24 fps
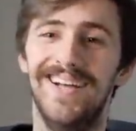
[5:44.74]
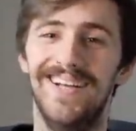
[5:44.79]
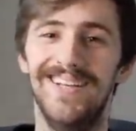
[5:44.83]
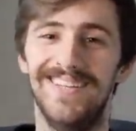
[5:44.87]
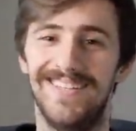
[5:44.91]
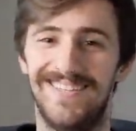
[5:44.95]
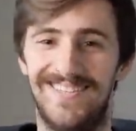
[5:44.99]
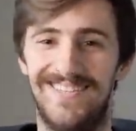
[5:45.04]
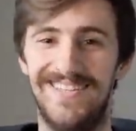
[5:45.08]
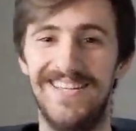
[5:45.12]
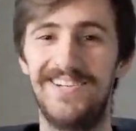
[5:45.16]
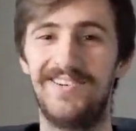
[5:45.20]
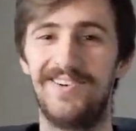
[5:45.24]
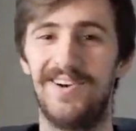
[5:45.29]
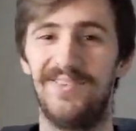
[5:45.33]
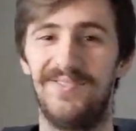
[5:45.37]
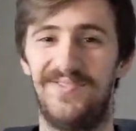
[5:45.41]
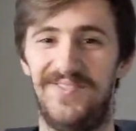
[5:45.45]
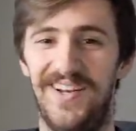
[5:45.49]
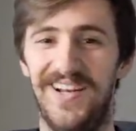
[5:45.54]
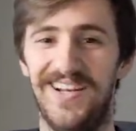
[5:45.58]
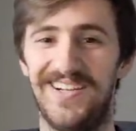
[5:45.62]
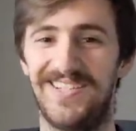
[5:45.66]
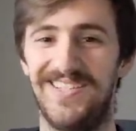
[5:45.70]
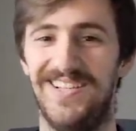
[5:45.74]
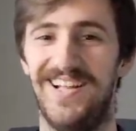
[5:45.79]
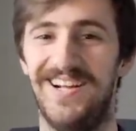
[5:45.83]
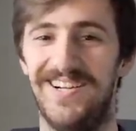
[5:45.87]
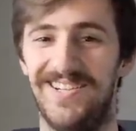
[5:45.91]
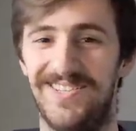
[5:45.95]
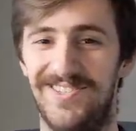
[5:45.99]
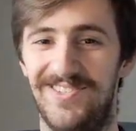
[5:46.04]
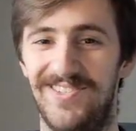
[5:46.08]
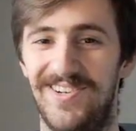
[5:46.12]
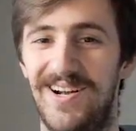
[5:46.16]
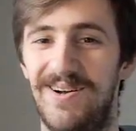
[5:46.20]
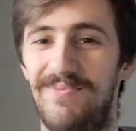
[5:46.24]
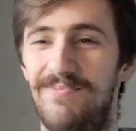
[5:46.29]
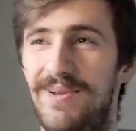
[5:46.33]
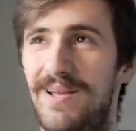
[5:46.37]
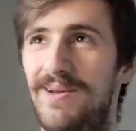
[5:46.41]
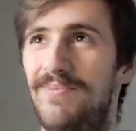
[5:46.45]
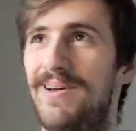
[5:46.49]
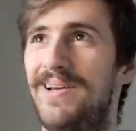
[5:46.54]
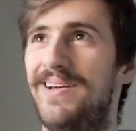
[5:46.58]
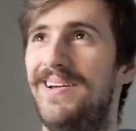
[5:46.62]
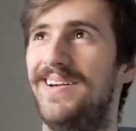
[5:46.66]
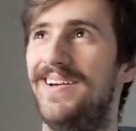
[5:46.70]
Secret finish line strap,
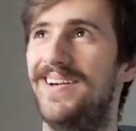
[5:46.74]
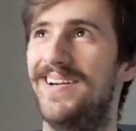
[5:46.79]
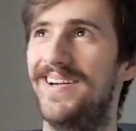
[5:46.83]
baby.